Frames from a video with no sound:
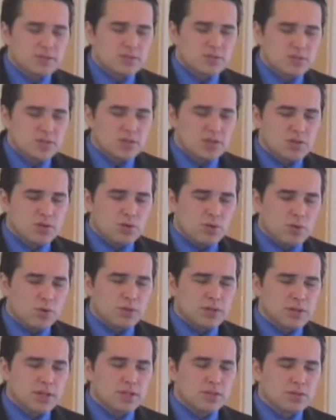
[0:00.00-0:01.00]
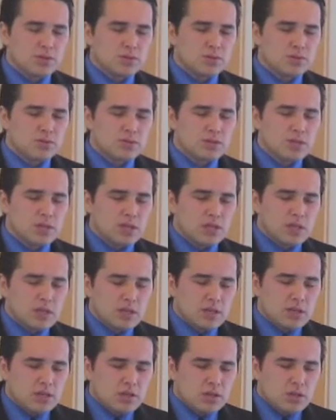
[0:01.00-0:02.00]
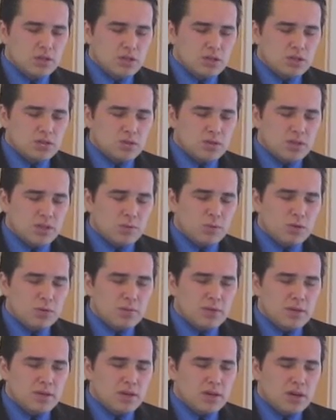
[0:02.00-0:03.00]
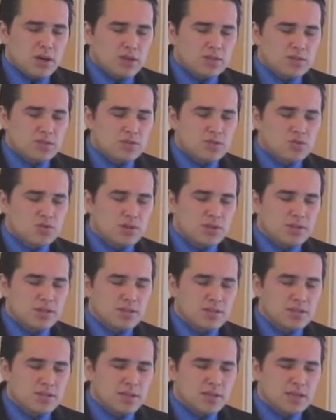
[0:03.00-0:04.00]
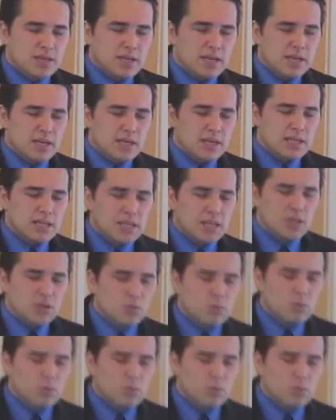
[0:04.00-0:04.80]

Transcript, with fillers: send your holy angels, so that we may concentrate and that you